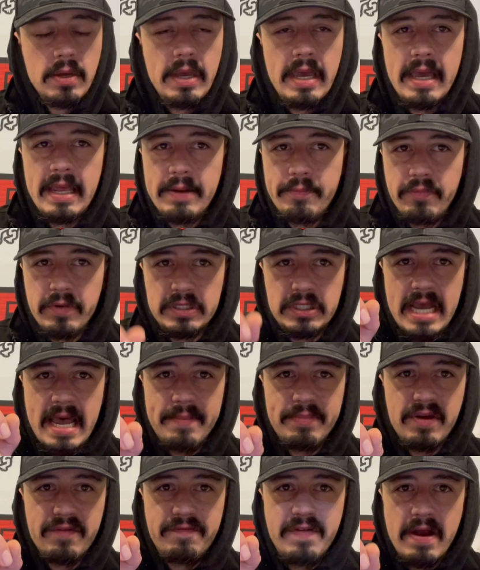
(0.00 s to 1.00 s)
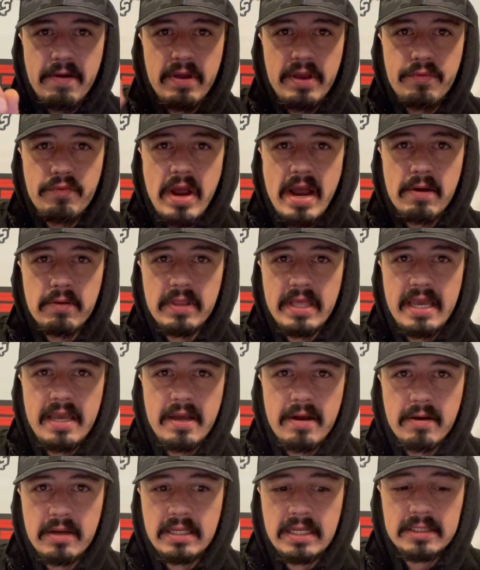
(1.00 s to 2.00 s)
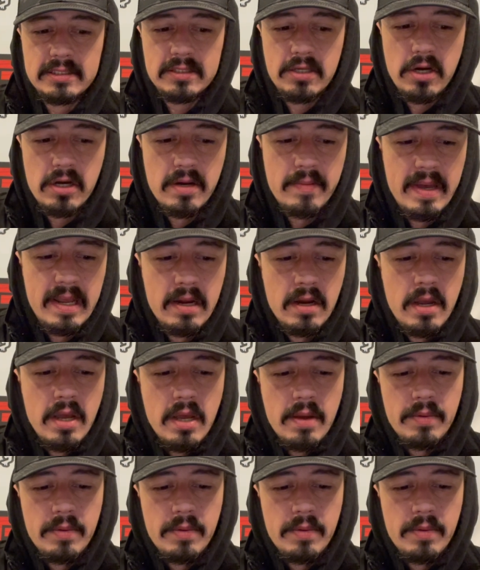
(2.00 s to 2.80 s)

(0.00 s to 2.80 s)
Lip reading: and which happened very rarely here in this tournament.